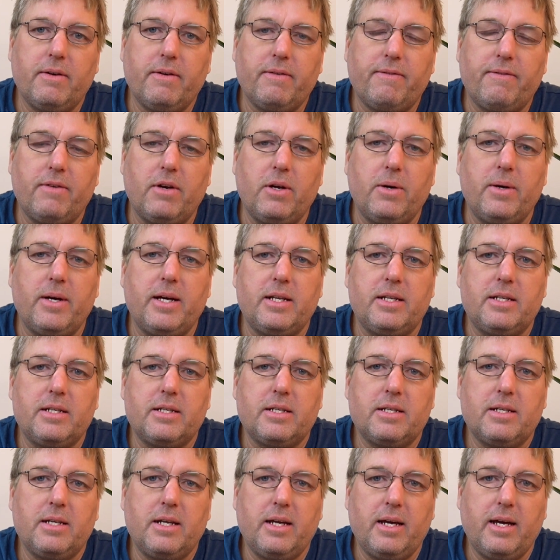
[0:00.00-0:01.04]

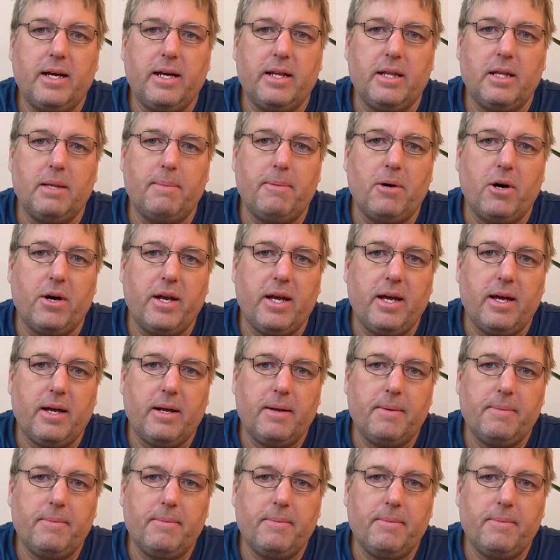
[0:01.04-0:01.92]
fluids in the body.